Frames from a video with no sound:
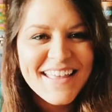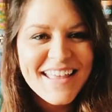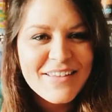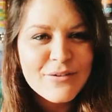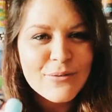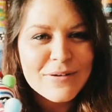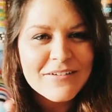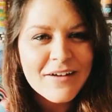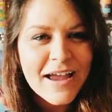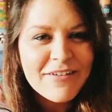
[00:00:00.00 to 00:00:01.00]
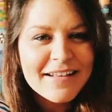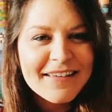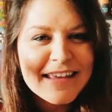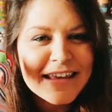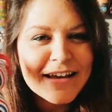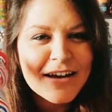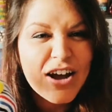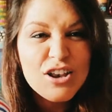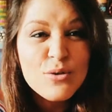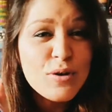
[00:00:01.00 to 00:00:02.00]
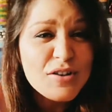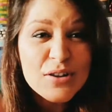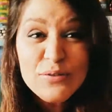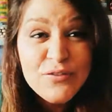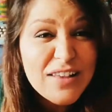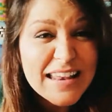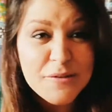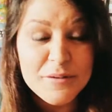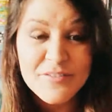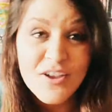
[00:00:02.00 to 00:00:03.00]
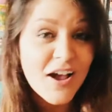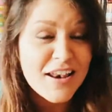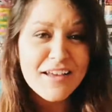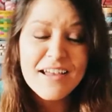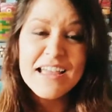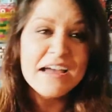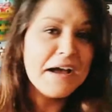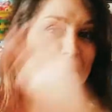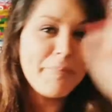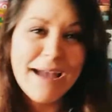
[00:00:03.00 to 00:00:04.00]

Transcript: its own little character here, and you can just fill it with colour and